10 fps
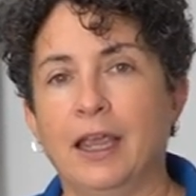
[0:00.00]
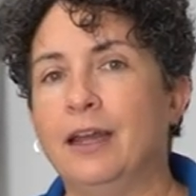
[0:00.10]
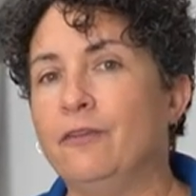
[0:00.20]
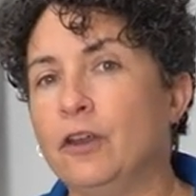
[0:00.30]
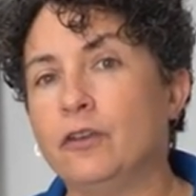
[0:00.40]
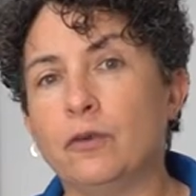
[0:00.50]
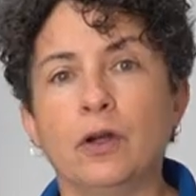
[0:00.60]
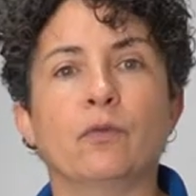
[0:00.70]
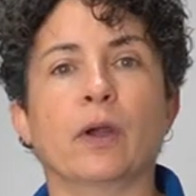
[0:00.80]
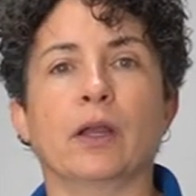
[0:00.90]
And if you're
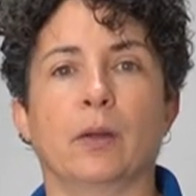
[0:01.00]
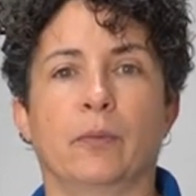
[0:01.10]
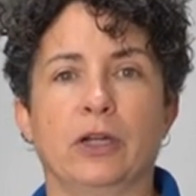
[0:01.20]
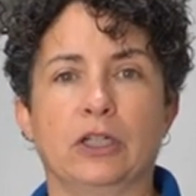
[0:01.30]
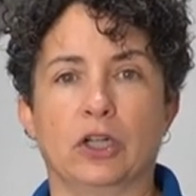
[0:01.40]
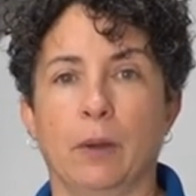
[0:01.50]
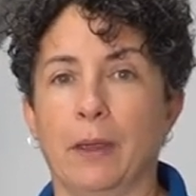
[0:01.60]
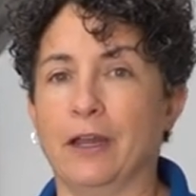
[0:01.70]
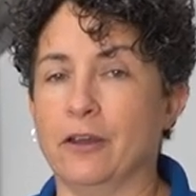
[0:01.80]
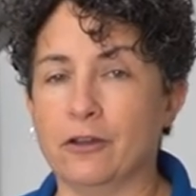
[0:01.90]
doing a regular brake
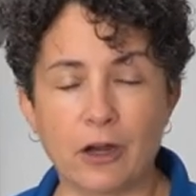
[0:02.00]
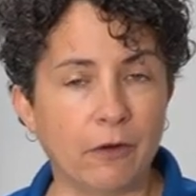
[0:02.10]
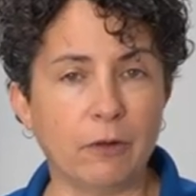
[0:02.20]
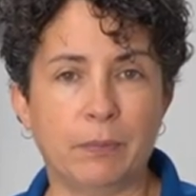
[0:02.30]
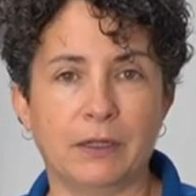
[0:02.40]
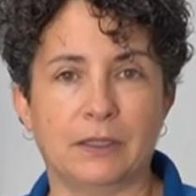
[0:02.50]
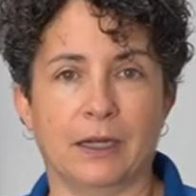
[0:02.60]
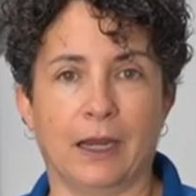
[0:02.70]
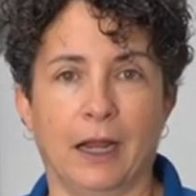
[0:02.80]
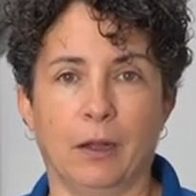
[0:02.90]
job and you're not
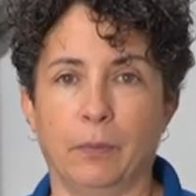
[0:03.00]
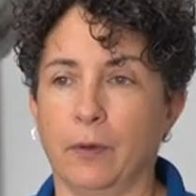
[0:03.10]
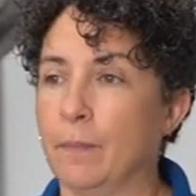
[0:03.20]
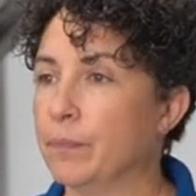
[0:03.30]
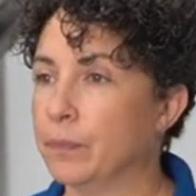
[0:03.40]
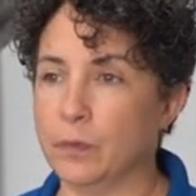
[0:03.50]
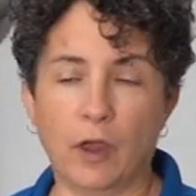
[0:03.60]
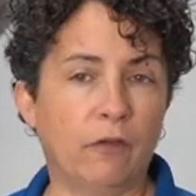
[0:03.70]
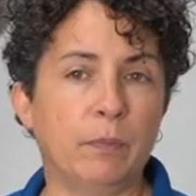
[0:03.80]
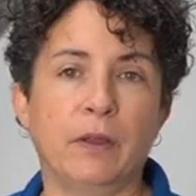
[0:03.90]
replacing a caliper,
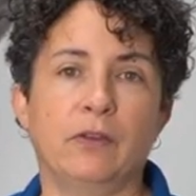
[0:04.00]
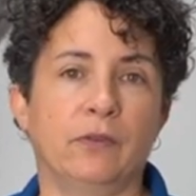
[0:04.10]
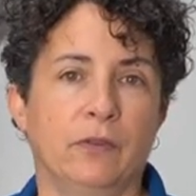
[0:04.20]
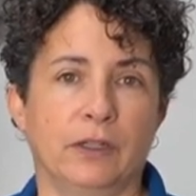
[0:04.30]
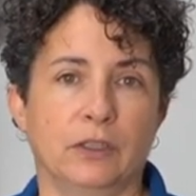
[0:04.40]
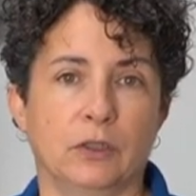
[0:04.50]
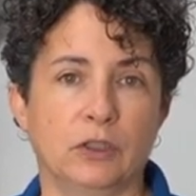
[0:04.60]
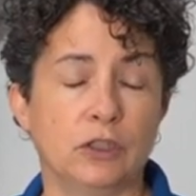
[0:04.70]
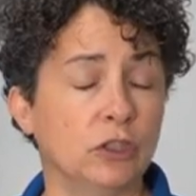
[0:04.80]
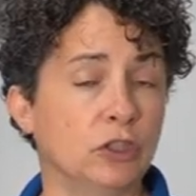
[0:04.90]
not replacing flex
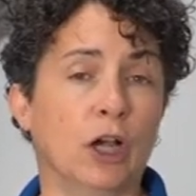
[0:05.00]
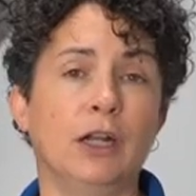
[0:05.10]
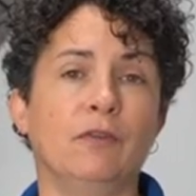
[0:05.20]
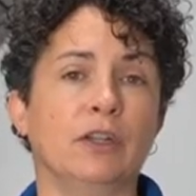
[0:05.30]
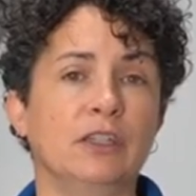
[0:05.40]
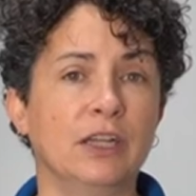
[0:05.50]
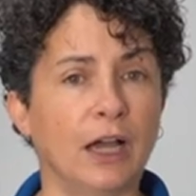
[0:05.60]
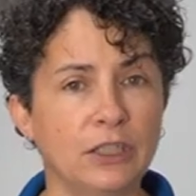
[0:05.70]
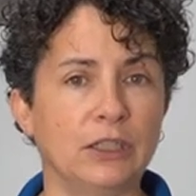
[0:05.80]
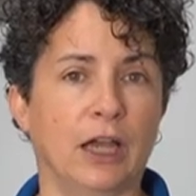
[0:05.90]
hoses, you're not even
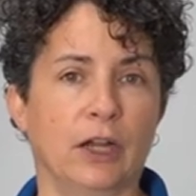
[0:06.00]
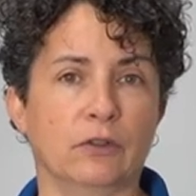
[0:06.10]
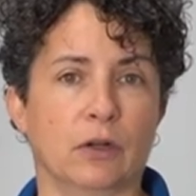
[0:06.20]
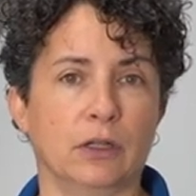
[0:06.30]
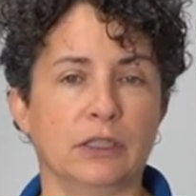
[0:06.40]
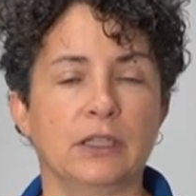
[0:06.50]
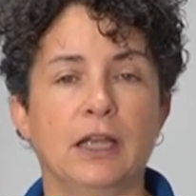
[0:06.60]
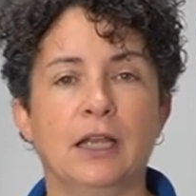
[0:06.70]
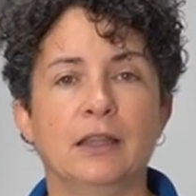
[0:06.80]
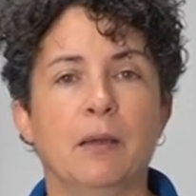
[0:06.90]
touching the hydraulics,
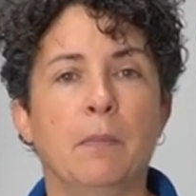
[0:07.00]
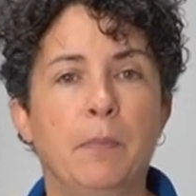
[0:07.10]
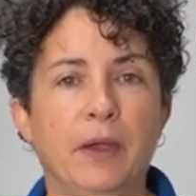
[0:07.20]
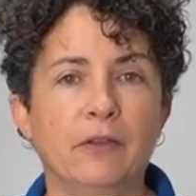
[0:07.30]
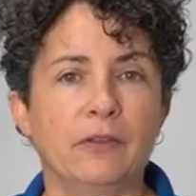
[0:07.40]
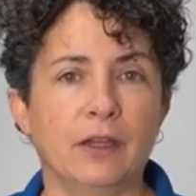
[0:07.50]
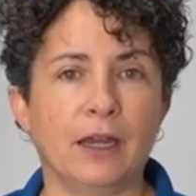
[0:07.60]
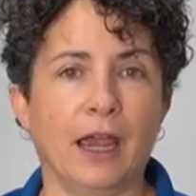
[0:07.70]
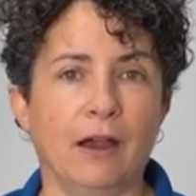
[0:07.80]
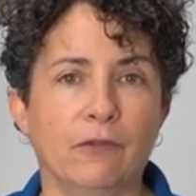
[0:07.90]
the best
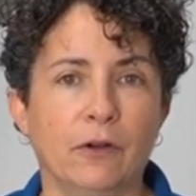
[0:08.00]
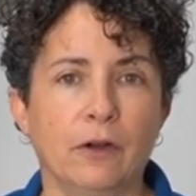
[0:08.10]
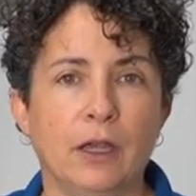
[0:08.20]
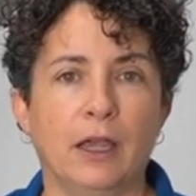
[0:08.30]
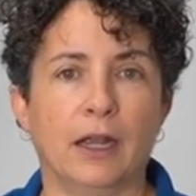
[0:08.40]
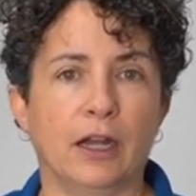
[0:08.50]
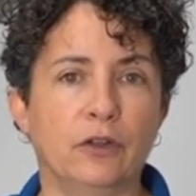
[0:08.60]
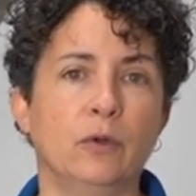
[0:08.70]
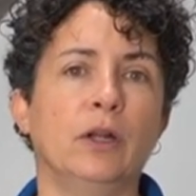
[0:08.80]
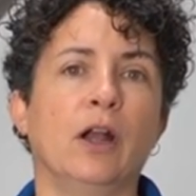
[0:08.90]
thing ever, and I
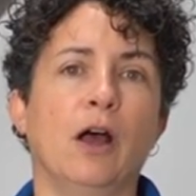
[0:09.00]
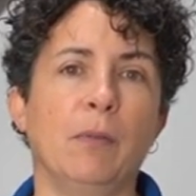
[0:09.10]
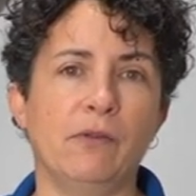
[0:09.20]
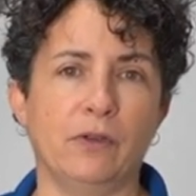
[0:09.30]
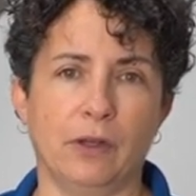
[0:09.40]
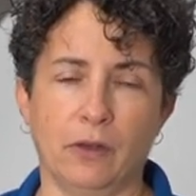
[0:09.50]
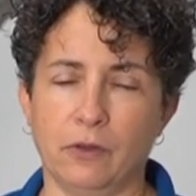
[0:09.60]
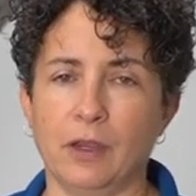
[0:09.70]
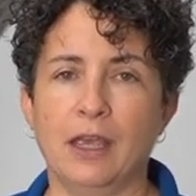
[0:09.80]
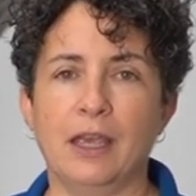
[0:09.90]
do it in all my
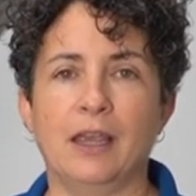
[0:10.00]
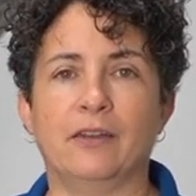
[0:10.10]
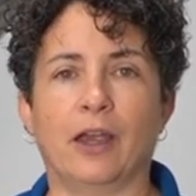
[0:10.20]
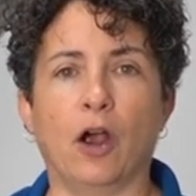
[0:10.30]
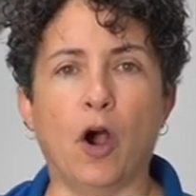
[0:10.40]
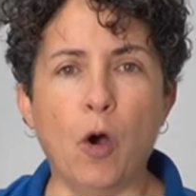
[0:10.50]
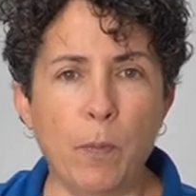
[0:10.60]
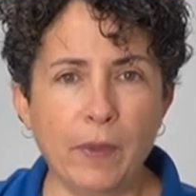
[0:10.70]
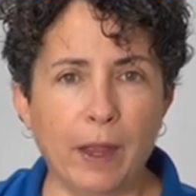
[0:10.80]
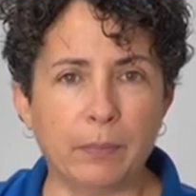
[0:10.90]
videos, is I
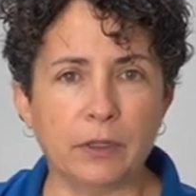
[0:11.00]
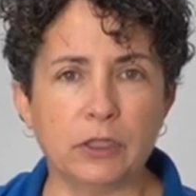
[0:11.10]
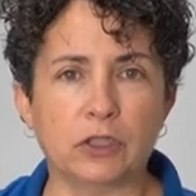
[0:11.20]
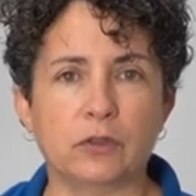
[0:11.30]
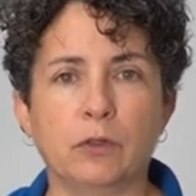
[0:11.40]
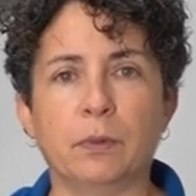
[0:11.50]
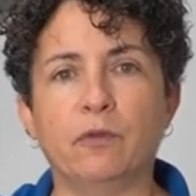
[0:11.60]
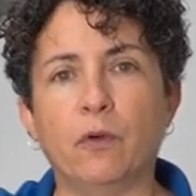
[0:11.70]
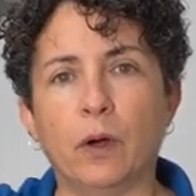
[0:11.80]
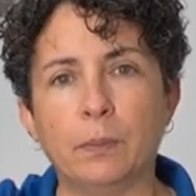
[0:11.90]
open that bleeder screw
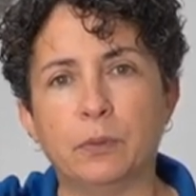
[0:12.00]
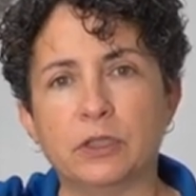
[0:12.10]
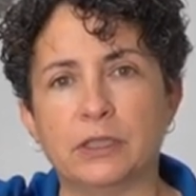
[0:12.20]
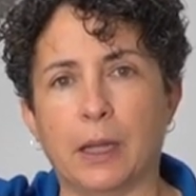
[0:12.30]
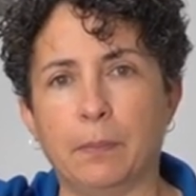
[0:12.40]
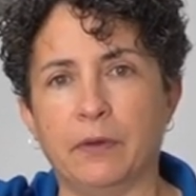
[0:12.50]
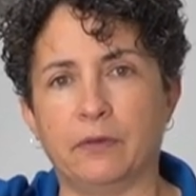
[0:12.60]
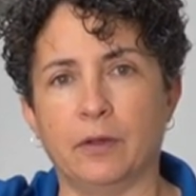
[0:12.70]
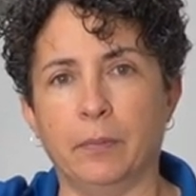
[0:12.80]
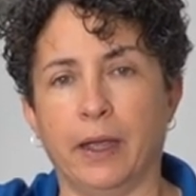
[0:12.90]
before I push that
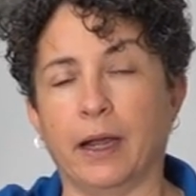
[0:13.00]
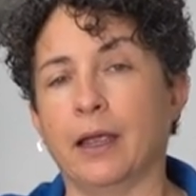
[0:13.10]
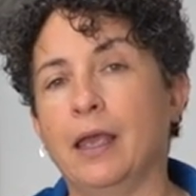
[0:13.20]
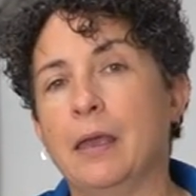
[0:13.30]
piston back.